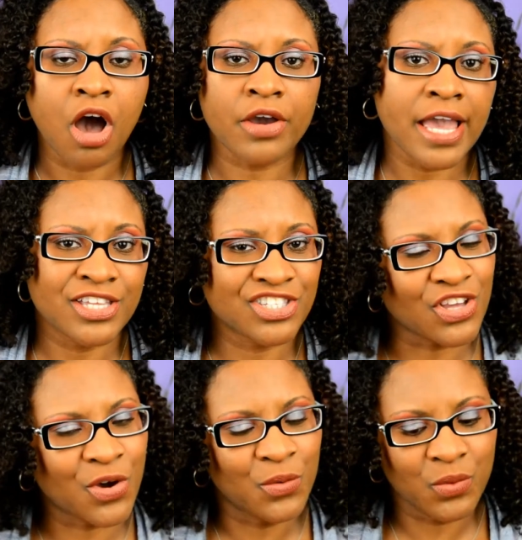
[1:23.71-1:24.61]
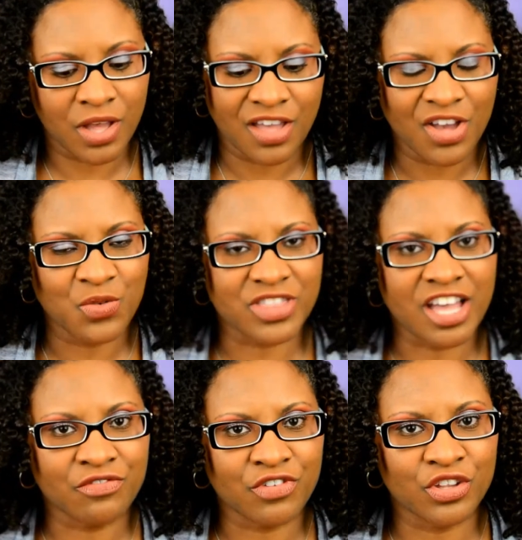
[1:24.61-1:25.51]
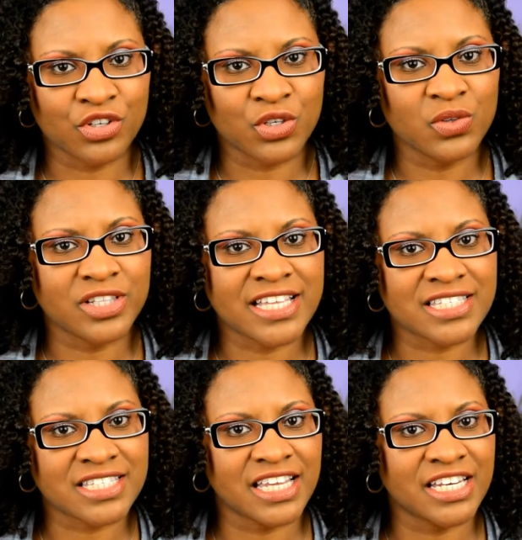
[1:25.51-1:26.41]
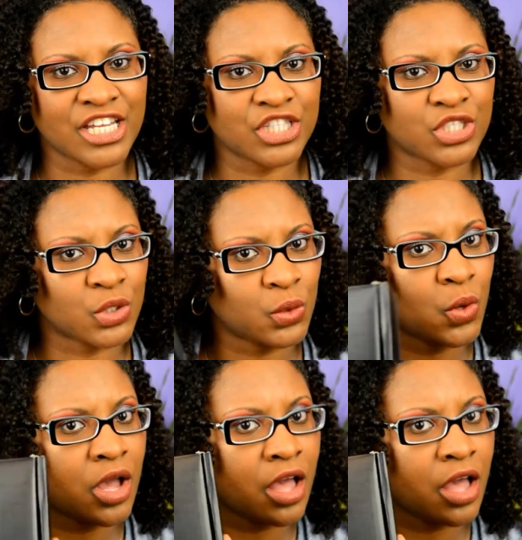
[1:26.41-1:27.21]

Okay, so without further ado, let's get into